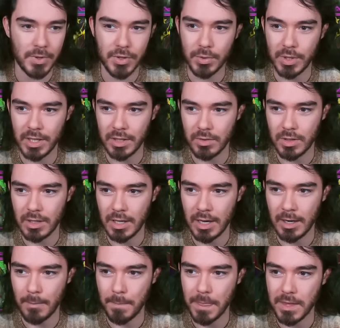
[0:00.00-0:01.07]
300
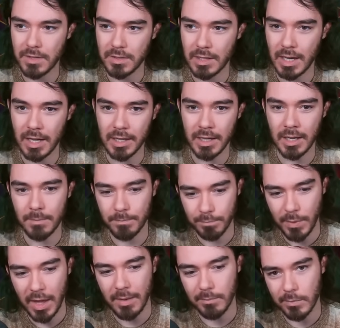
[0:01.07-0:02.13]
there. Sethallia,
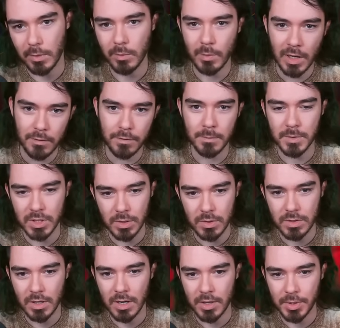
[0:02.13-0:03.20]
that went from
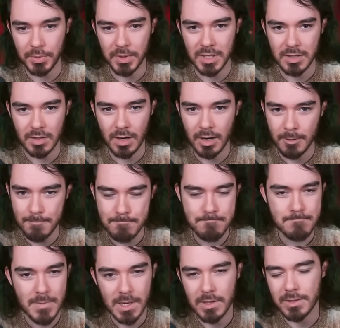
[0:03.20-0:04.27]
two-star to three-star.
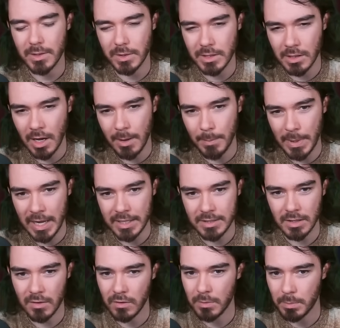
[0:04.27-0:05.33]
So it's not
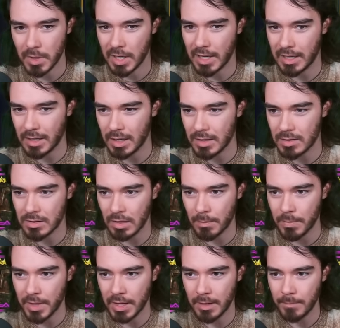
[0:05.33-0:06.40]
massive, but hey, it's
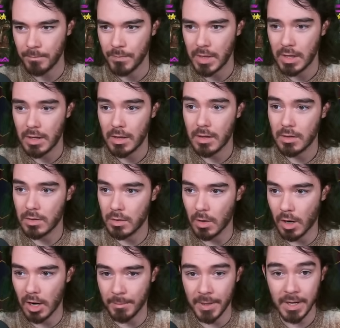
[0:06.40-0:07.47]
something.
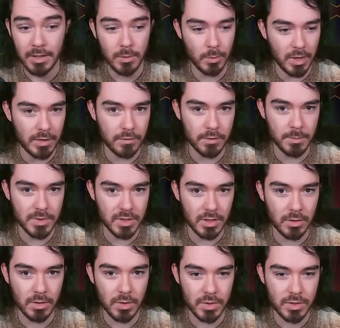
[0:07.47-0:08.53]
Narma went from
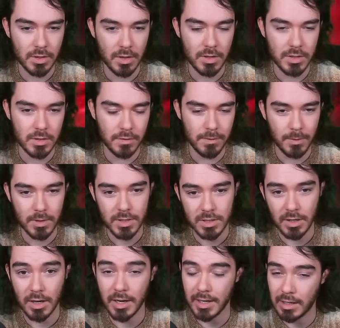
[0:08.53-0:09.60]
zero stars to four
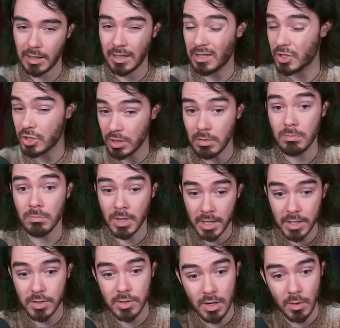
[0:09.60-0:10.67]
star. Again, she
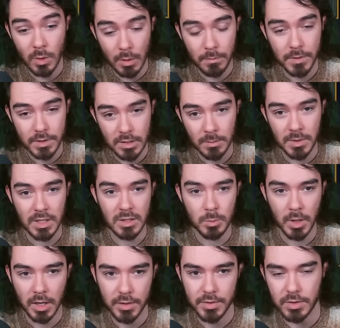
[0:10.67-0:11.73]
might show up for some of these
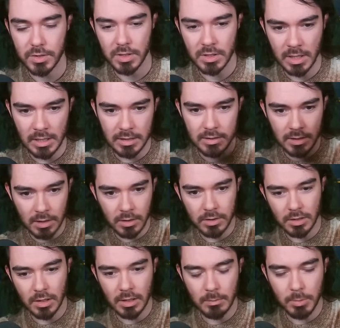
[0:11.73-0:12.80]
bosses. She's like a single
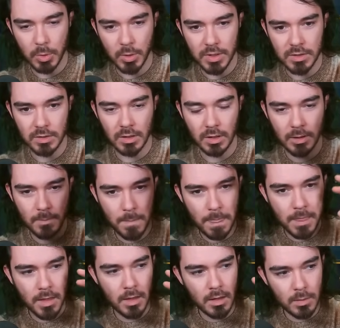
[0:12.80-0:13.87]
target poisoner.
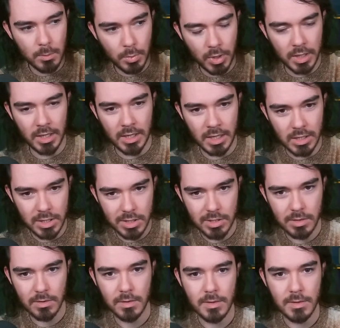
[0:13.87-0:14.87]
Pretty niche.